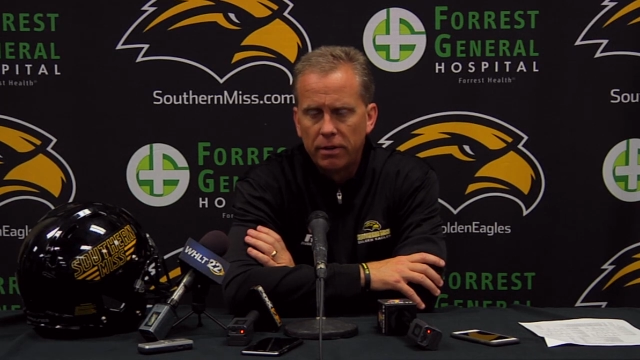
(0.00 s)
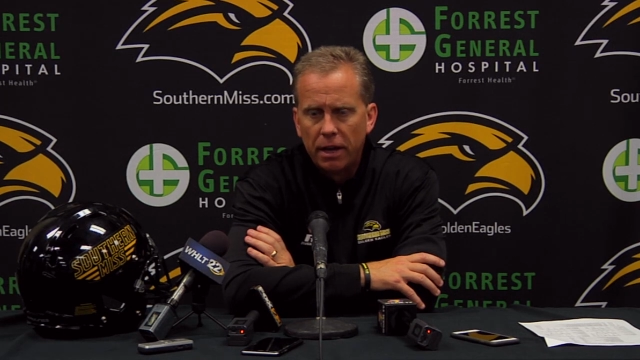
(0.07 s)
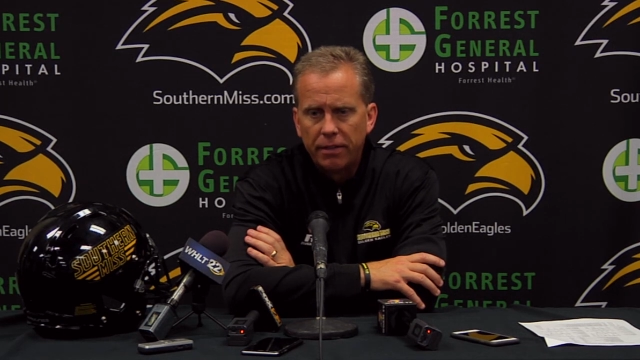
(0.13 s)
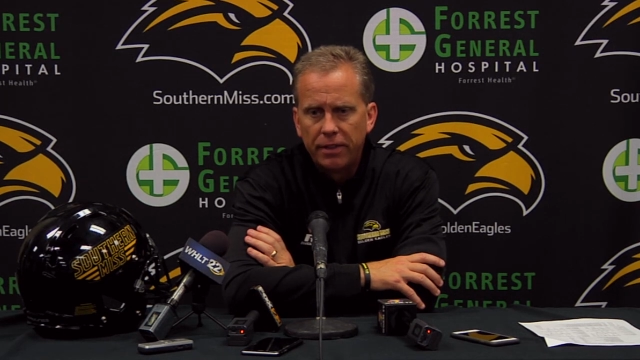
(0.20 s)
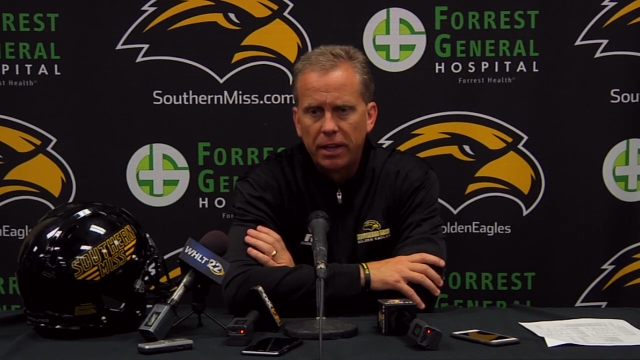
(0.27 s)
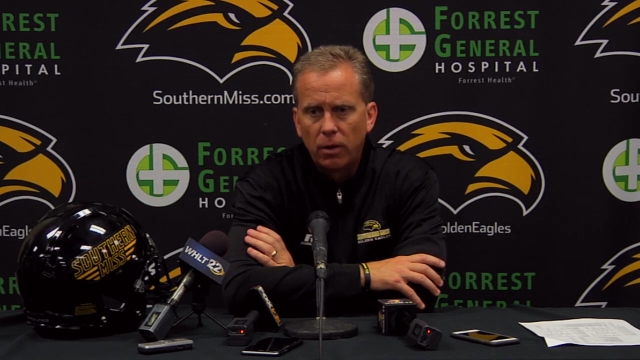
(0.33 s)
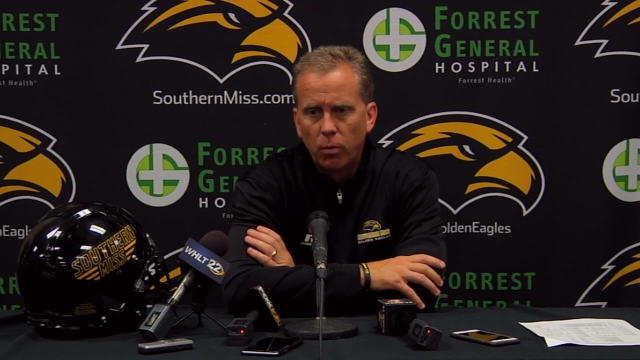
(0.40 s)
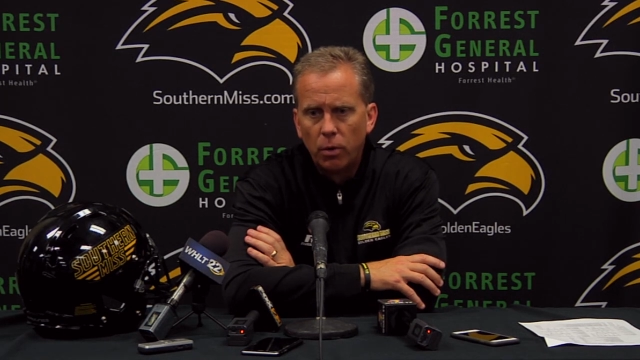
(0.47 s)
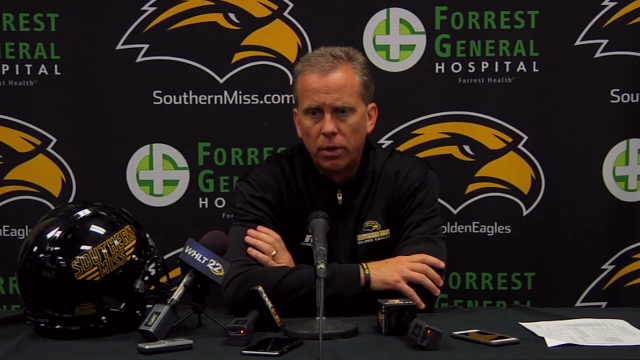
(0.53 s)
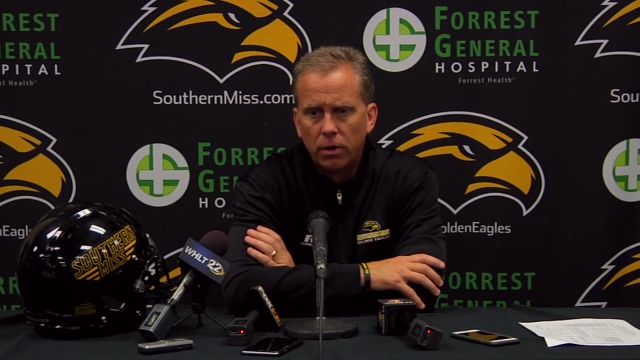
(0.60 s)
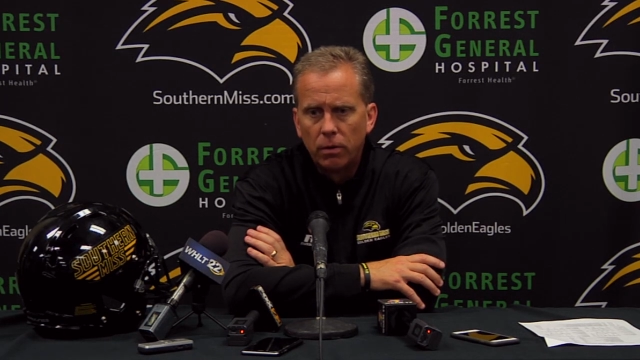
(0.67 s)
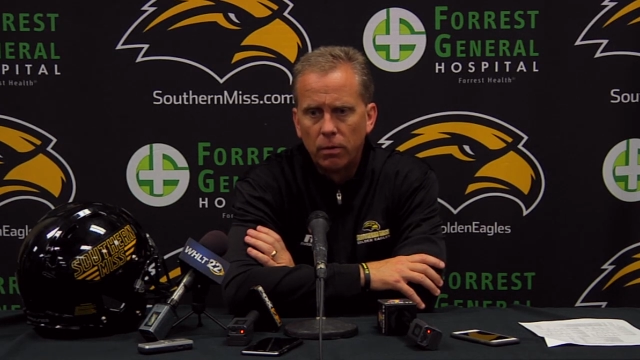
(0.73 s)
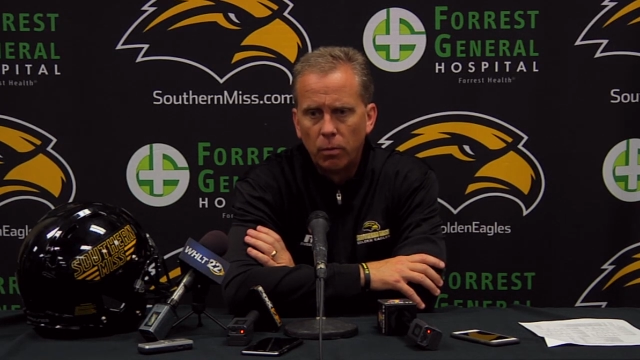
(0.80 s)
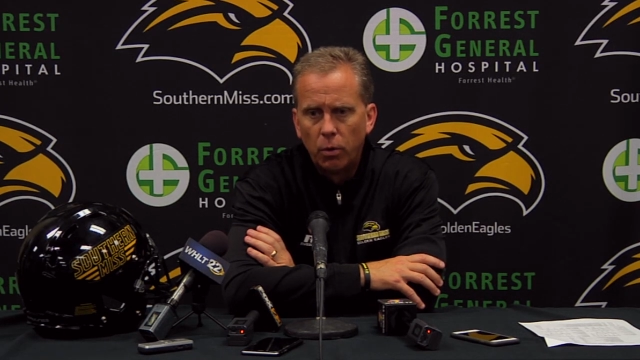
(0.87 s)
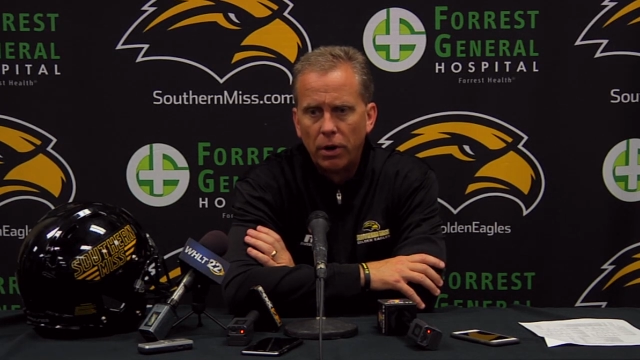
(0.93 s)
I think
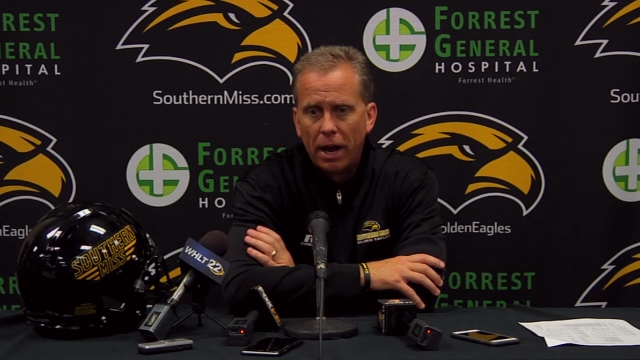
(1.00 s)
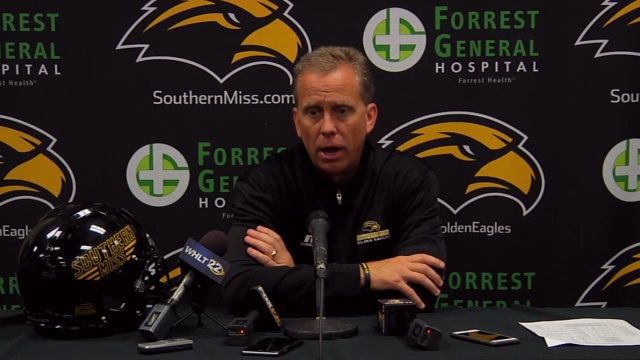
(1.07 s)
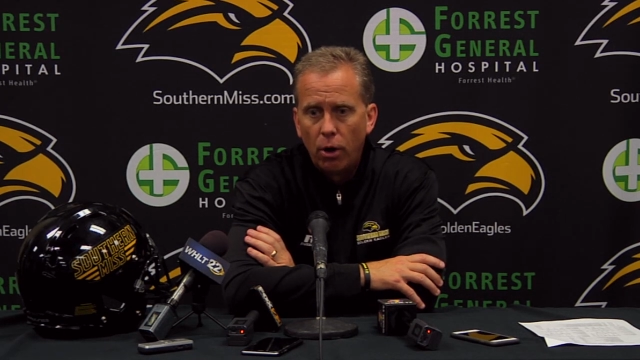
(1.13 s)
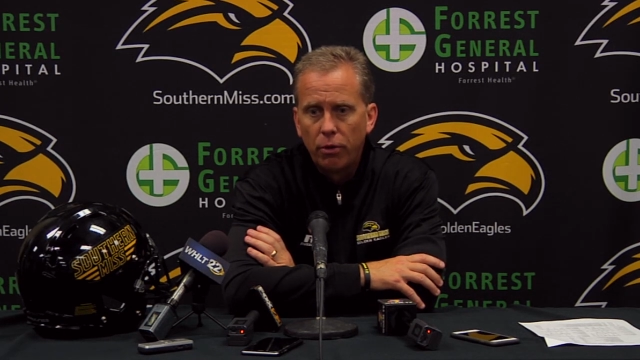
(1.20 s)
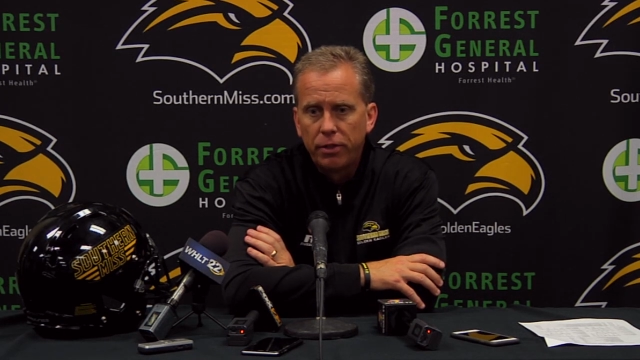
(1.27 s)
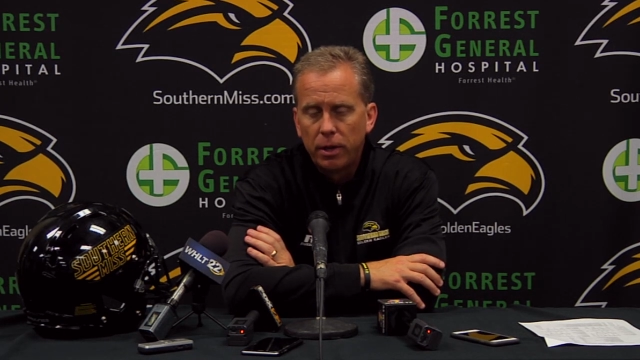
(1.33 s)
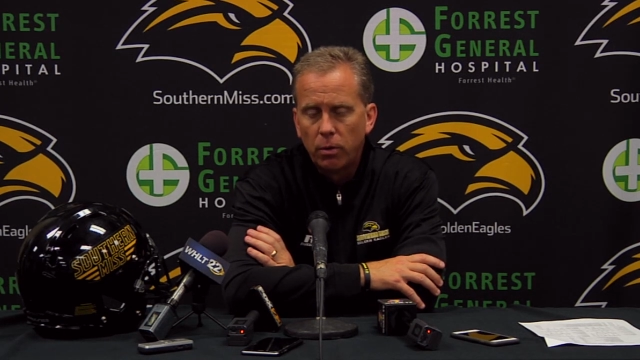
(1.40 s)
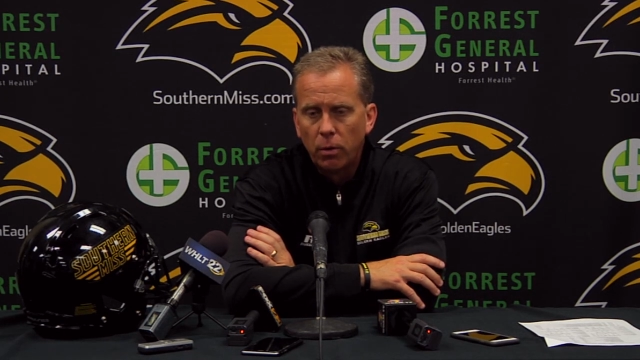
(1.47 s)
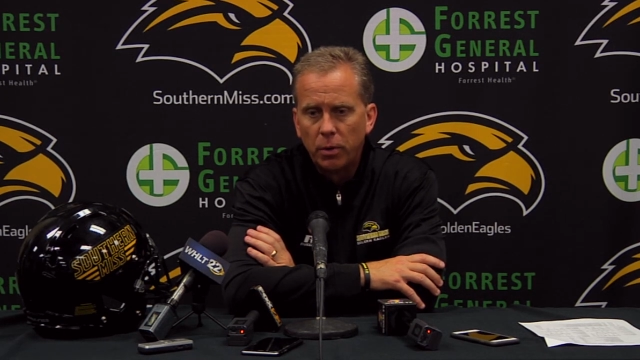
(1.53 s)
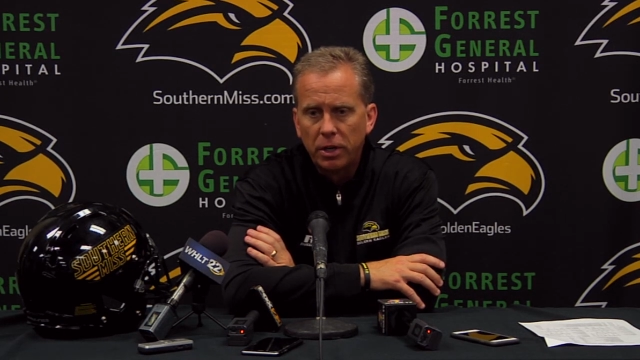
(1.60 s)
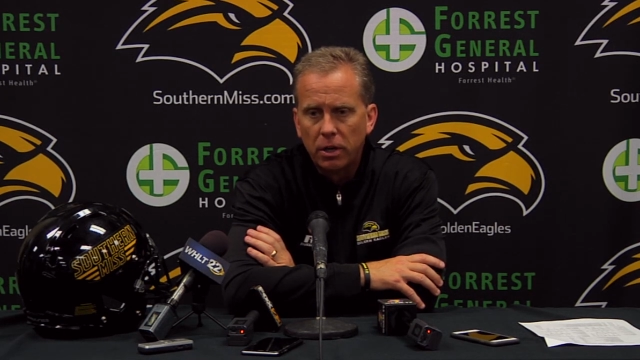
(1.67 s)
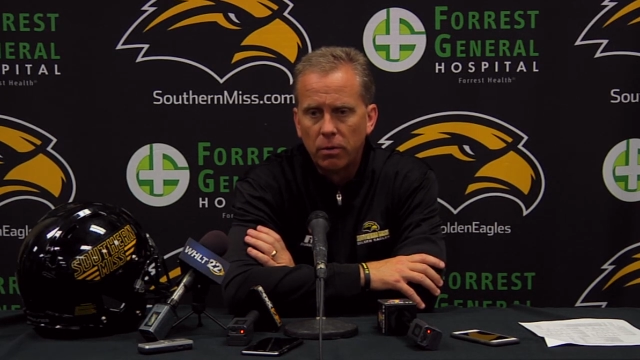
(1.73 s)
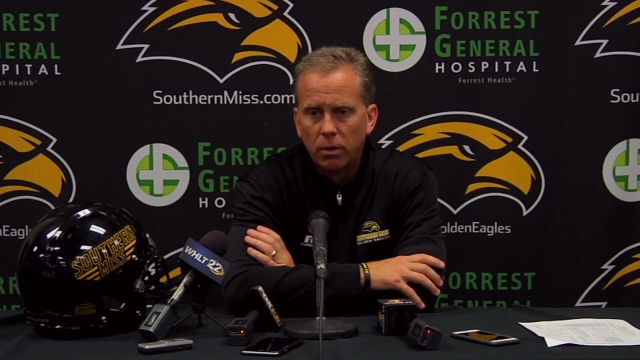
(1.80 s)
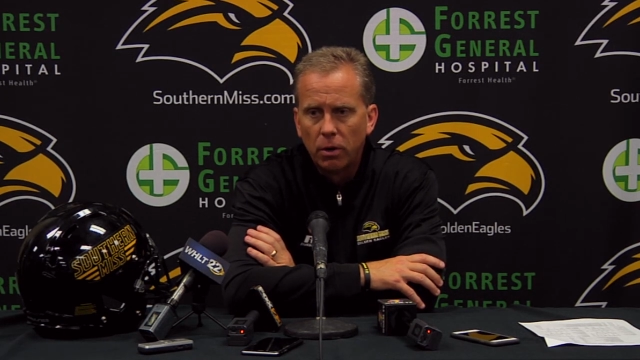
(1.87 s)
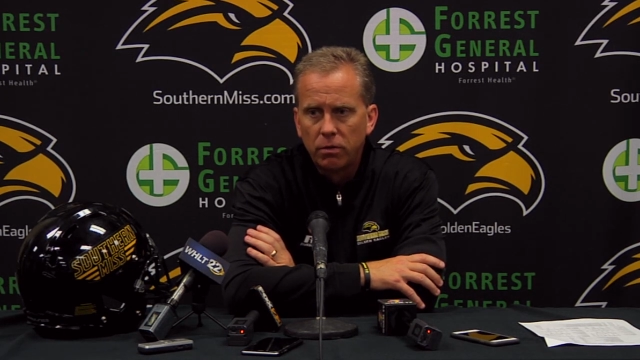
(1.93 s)
we're healthy where we
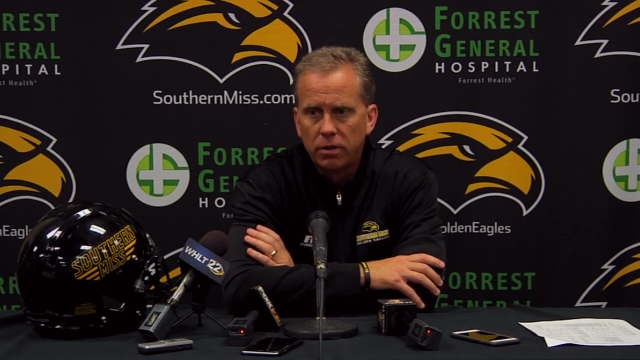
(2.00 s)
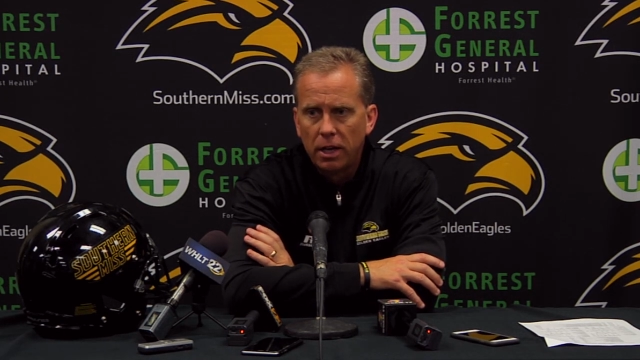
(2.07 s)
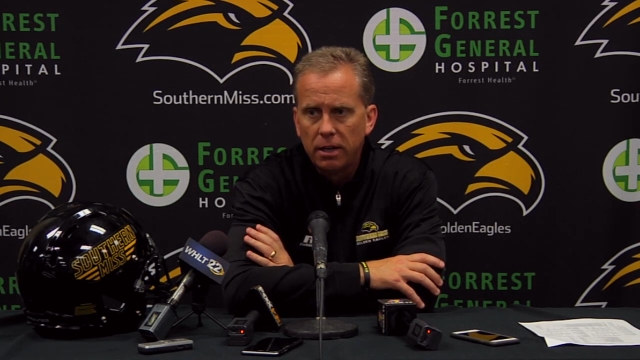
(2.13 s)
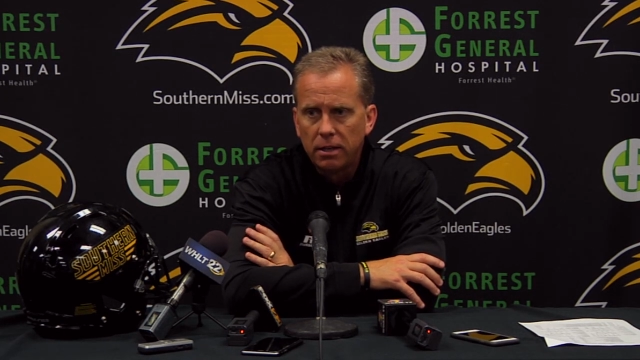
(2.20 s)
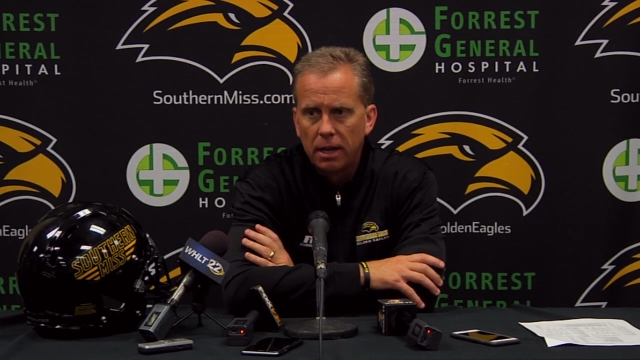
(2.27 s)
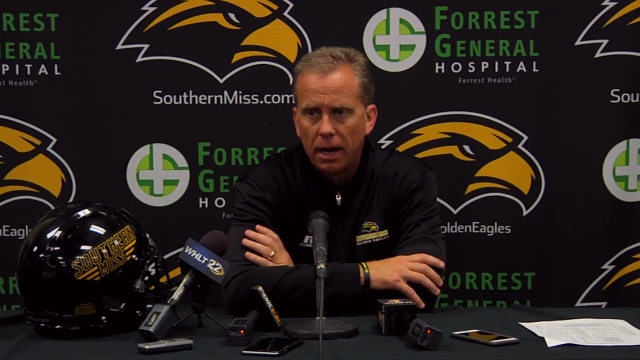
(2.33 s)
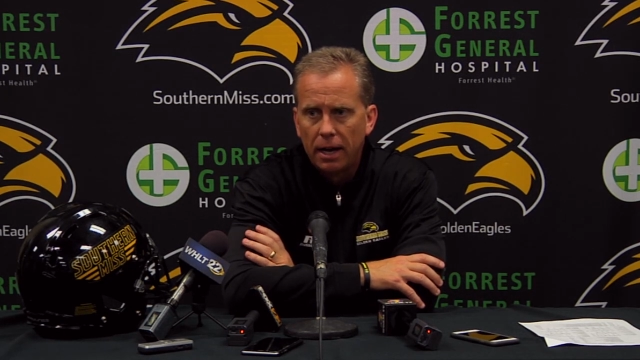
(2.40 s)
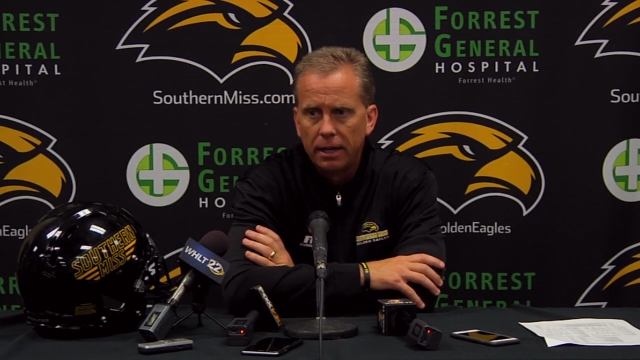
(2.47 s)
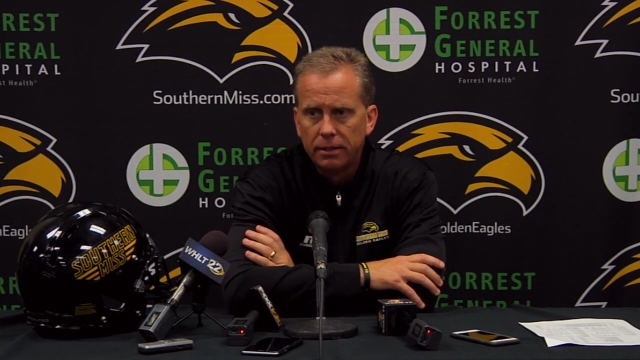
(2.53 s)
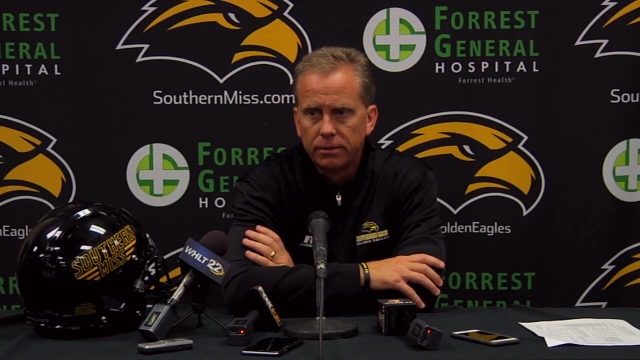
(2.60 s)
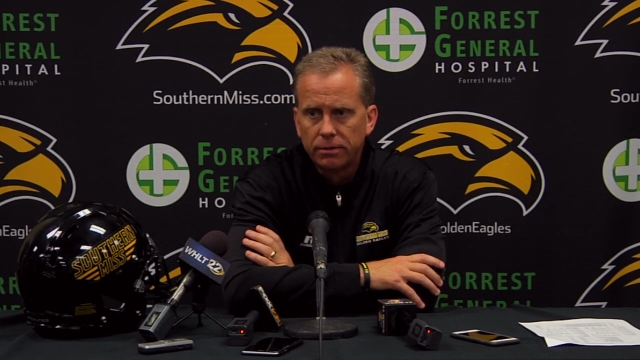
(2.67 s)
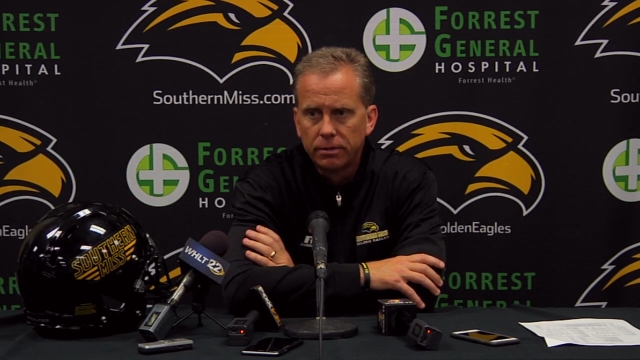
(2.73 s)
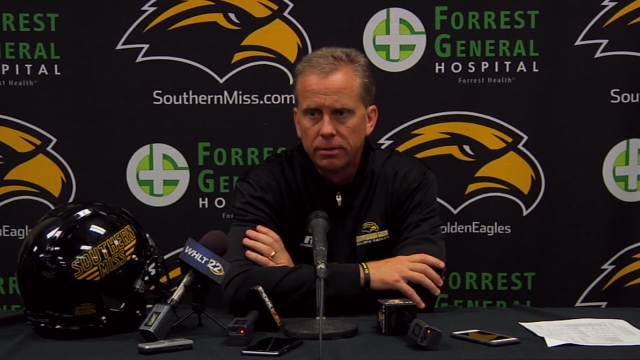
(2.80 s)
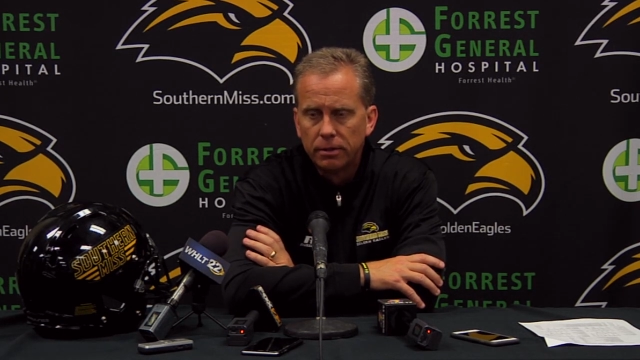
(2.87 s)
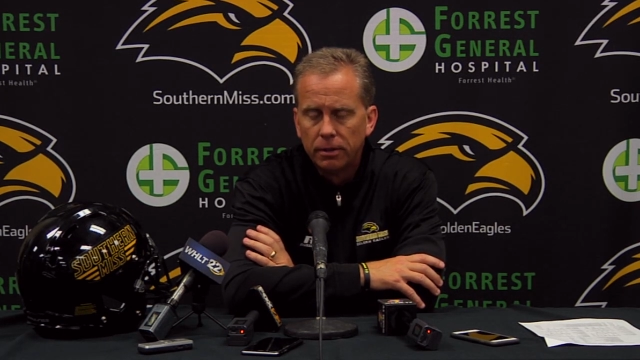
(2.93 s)
can rotate
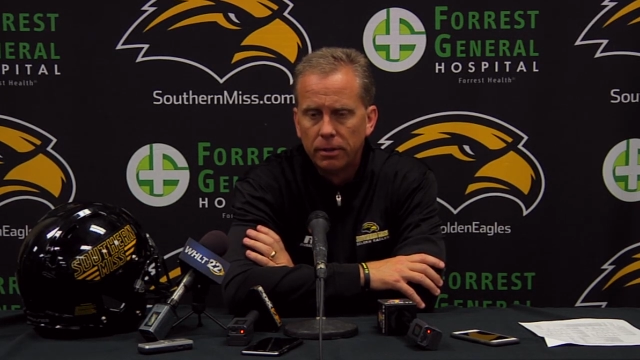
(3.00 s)
guys.